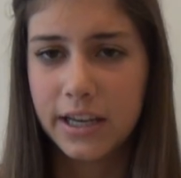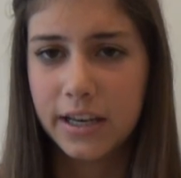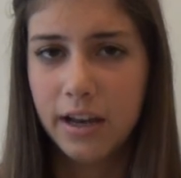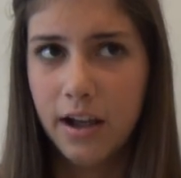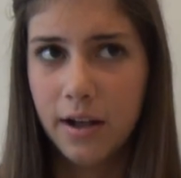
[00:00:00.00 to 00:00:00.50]

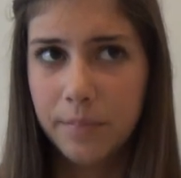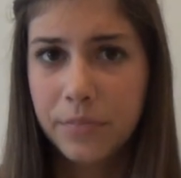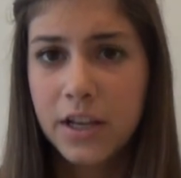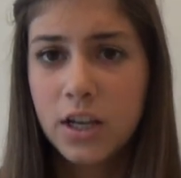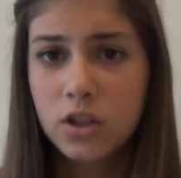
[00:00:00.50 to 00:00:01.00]
and
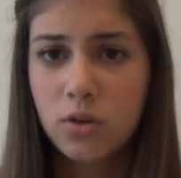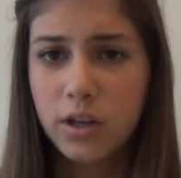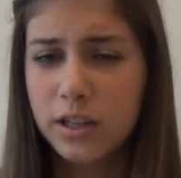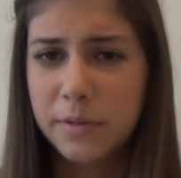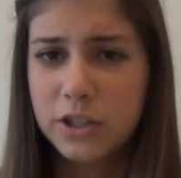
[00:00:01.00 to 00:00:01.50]
going
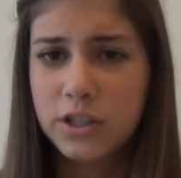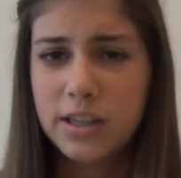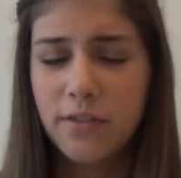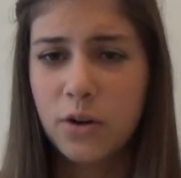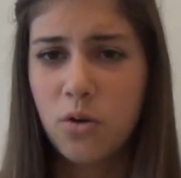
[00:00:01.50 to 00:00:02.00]
to the beach and
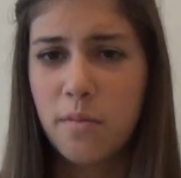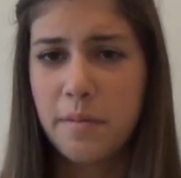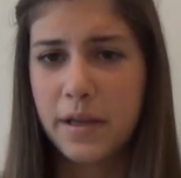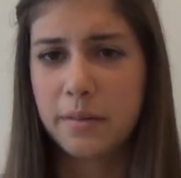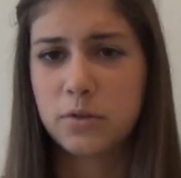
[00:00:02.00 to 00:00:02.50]
stuff. I don't want my
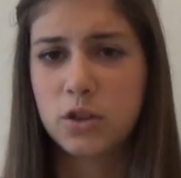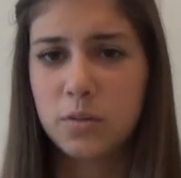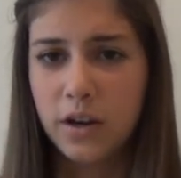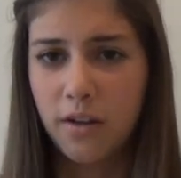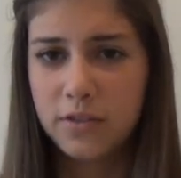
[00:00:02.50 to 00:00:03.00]
makeup to
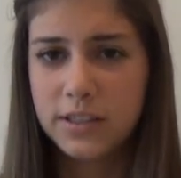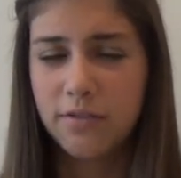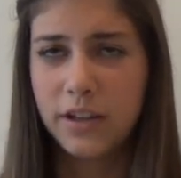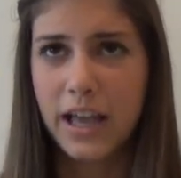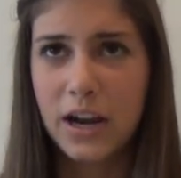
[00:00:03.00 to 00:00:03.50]
sweat off and stuff.
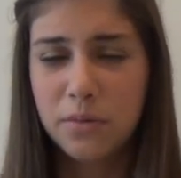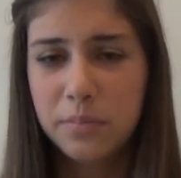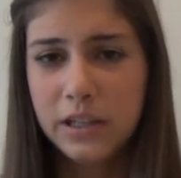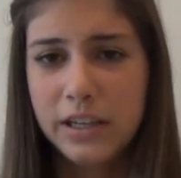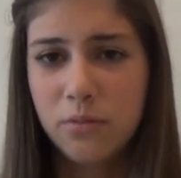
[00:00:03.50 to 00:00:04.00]
Like, I don't
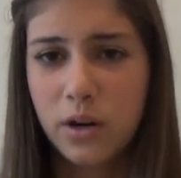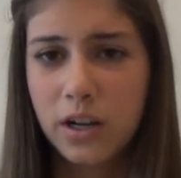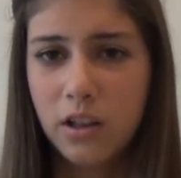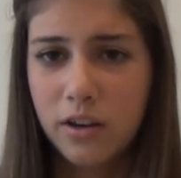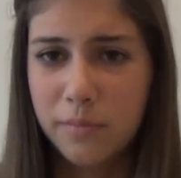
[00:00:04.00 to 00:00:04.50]
believe wearing a
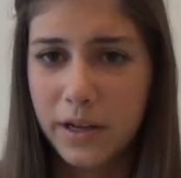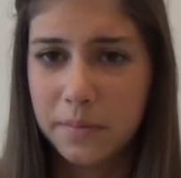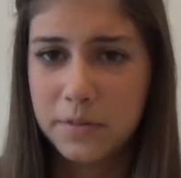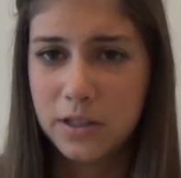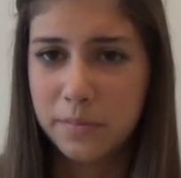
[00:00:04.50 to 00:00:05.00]
lot of makeup
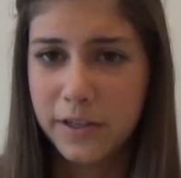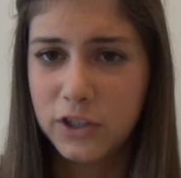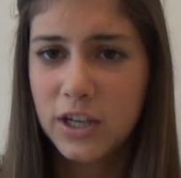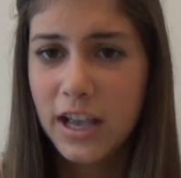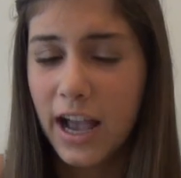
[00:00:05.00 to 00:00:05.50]
to the
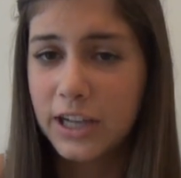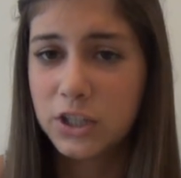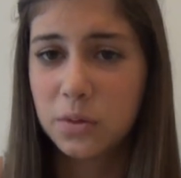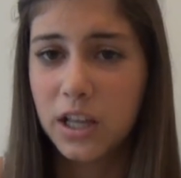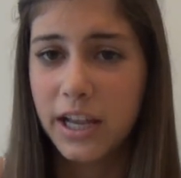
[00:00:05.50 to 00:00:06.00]
beach. I
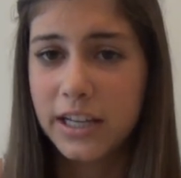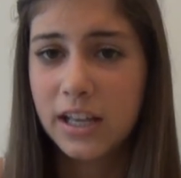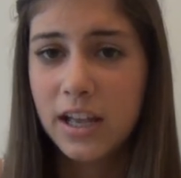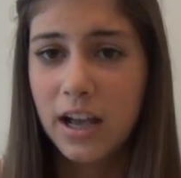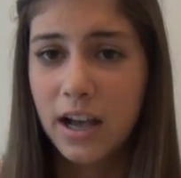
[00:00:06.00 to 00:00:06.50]
just wear like
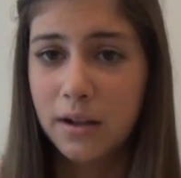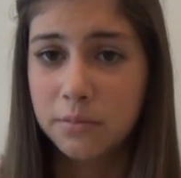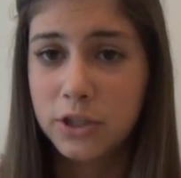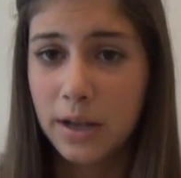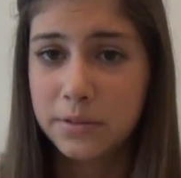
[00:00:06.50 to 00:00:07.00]

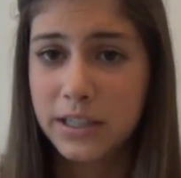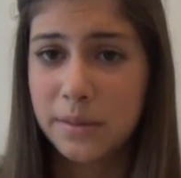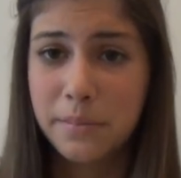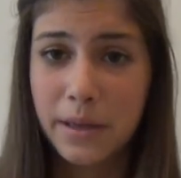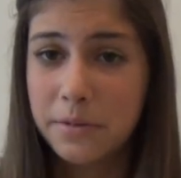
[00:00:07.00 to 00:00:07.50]
chapstick
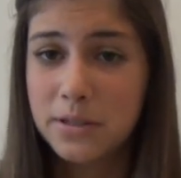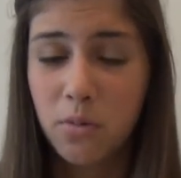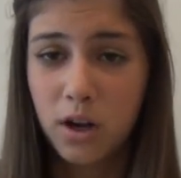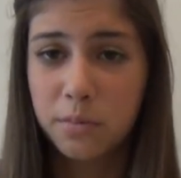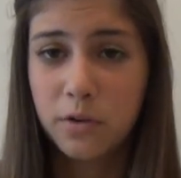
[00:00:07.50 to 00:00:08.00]
and maybe some
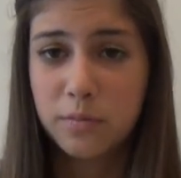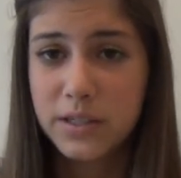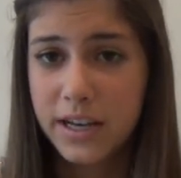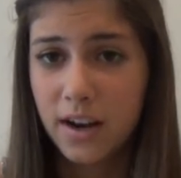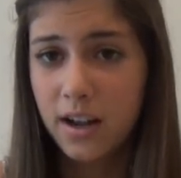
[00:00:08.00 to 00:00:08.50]
waterproof mascara.